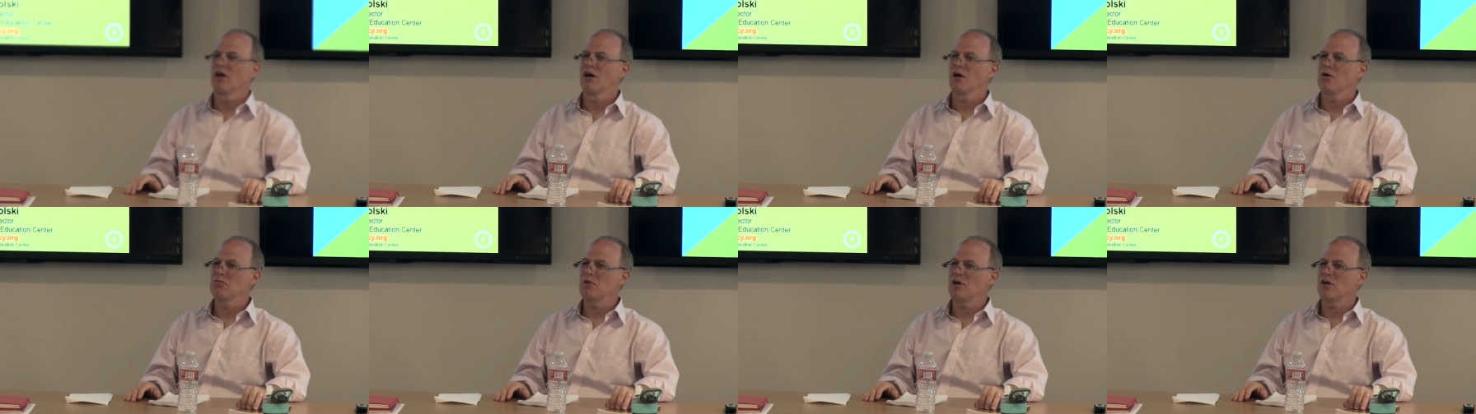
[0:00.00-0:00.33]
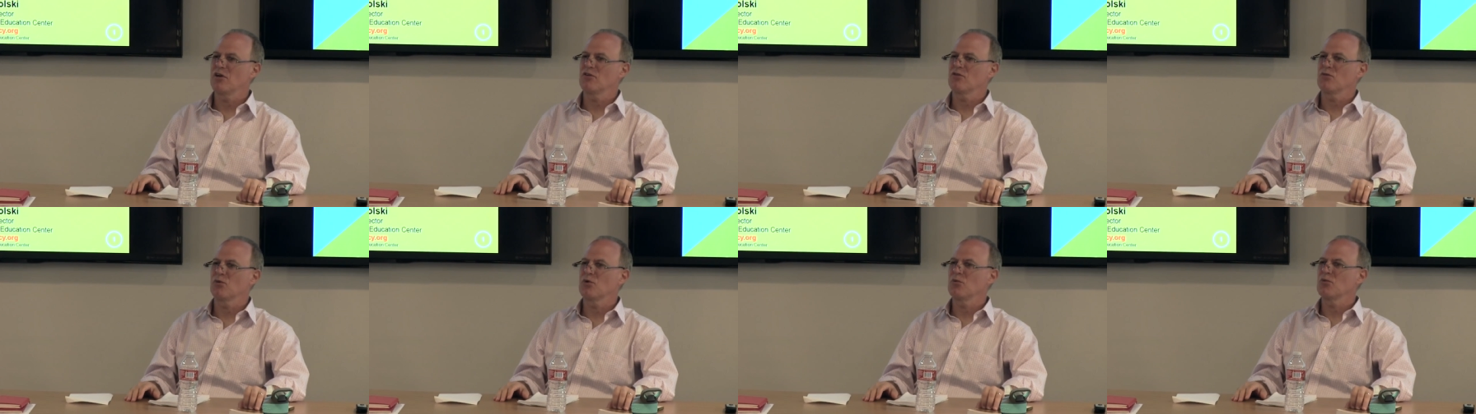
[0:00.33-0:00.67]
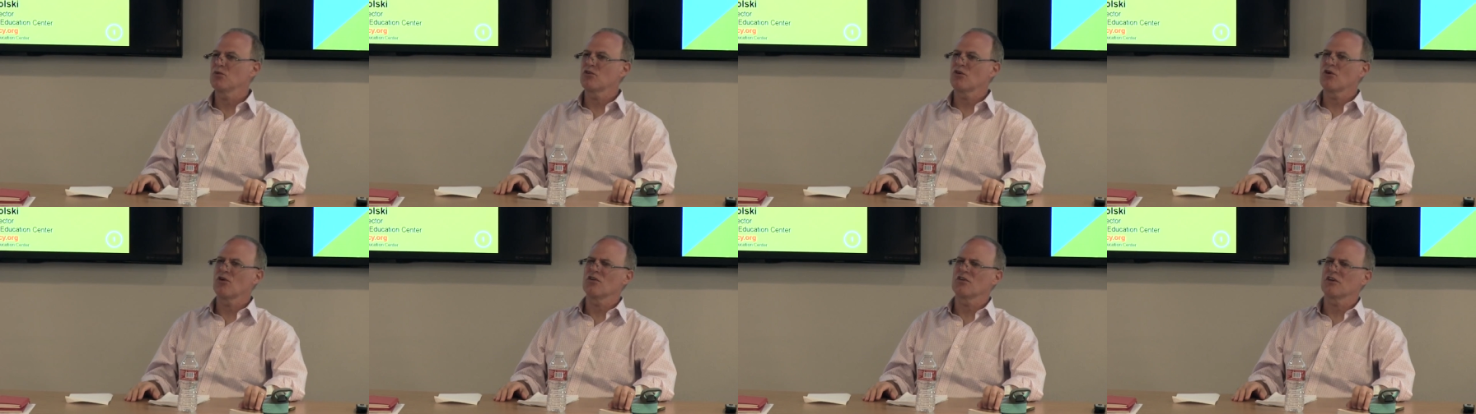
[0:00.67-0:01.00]
about what
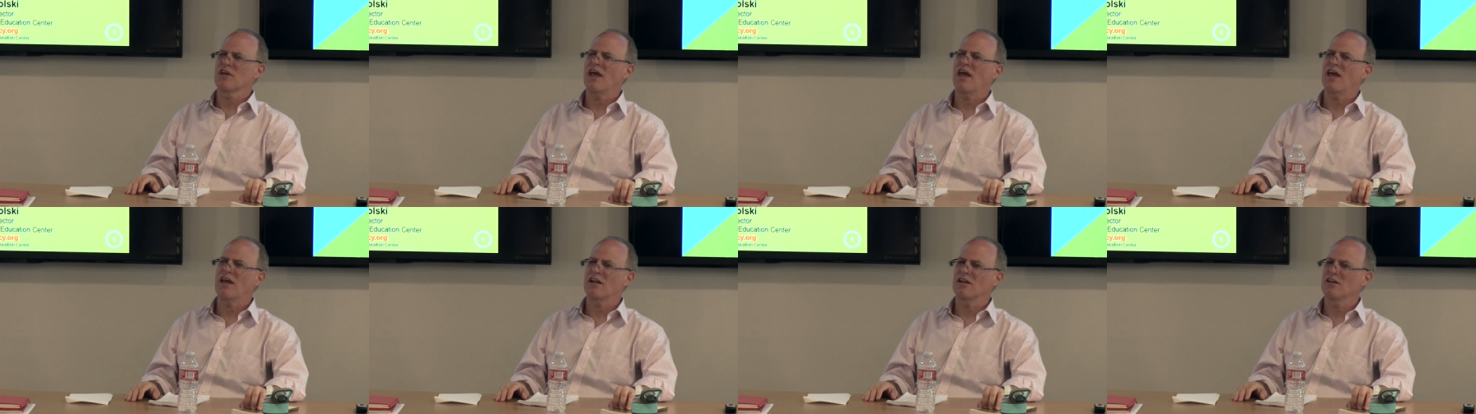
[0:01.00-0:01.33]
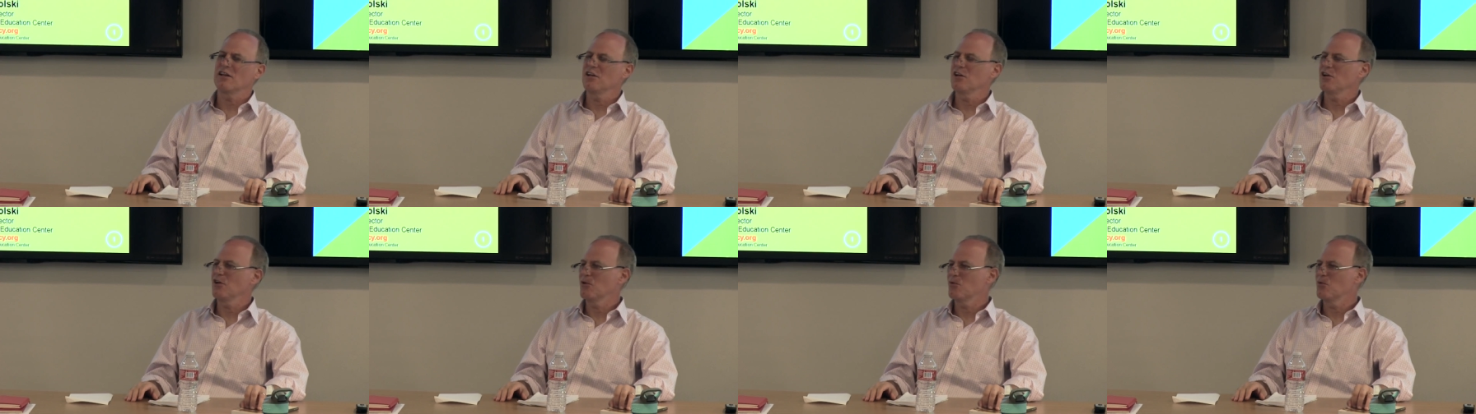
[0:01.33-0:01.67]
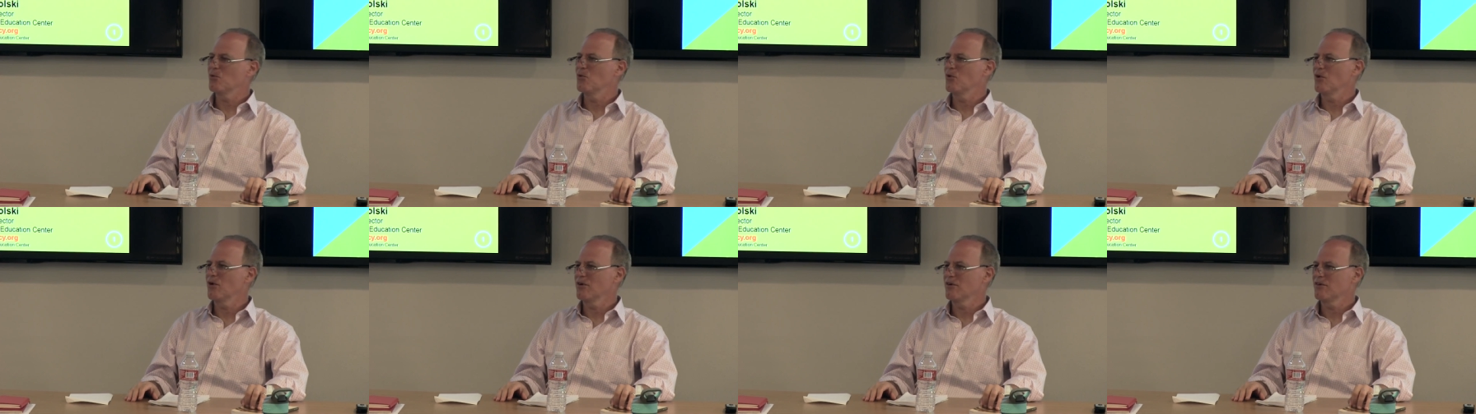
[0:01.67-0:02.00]
was called catalytic
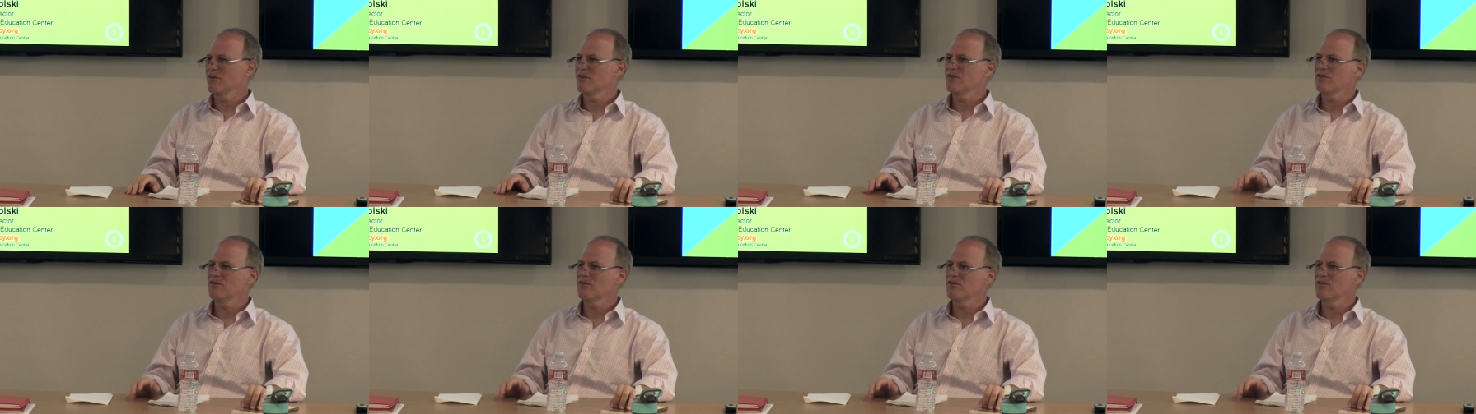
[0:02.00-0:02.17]
war.